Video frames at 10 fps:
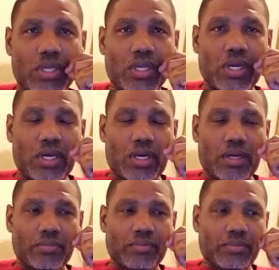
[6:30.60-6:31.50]

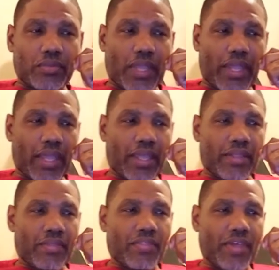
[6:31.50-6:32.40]
Um,
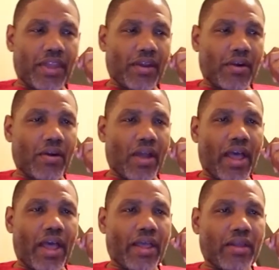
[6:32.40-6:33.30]
and there
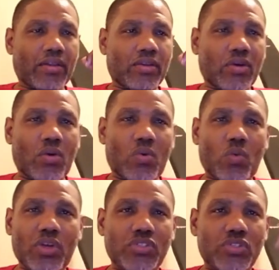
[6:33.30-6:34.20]
I,
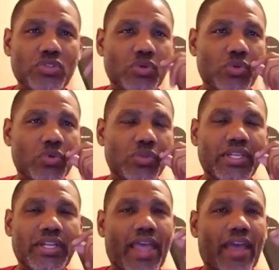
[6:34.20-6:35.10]
went to school,
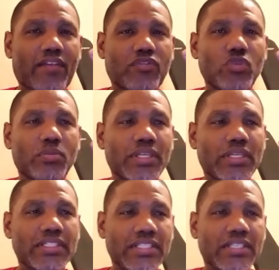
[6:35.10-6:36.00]
didn't have too many
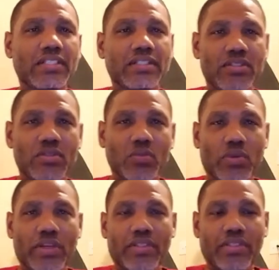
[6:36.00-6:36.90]
dealings
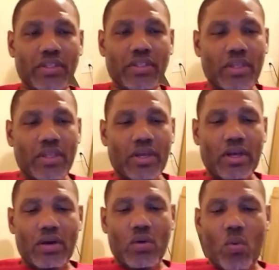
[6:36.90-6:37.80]
with
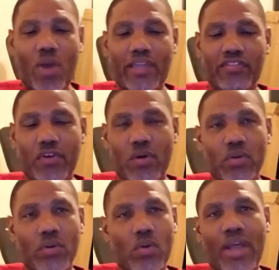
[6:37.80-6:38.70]
white folk,
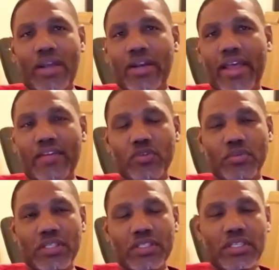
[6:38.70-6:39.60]
or I didn't have too
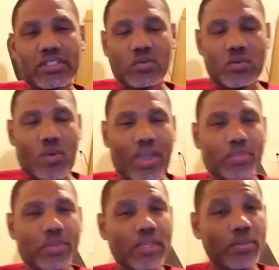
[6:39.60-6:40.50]
many dealings with white
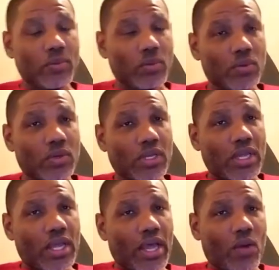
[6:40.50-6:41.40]
people.
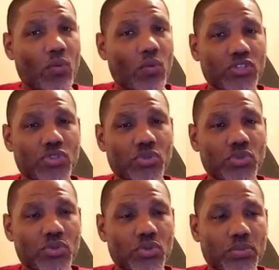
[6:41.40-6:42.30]
I went to
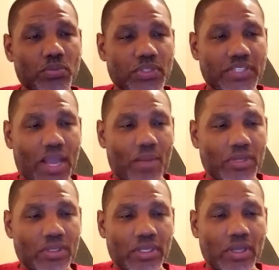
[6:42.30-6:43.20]

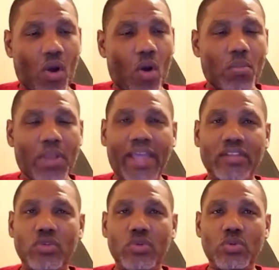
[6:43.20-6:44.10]
predominantly all black
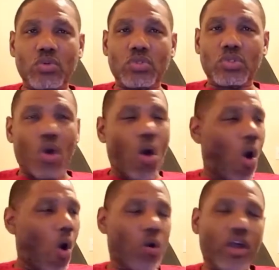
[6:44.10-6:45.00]
schools,
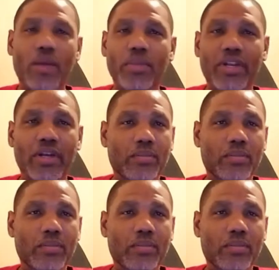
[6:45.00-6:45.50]
all coming up,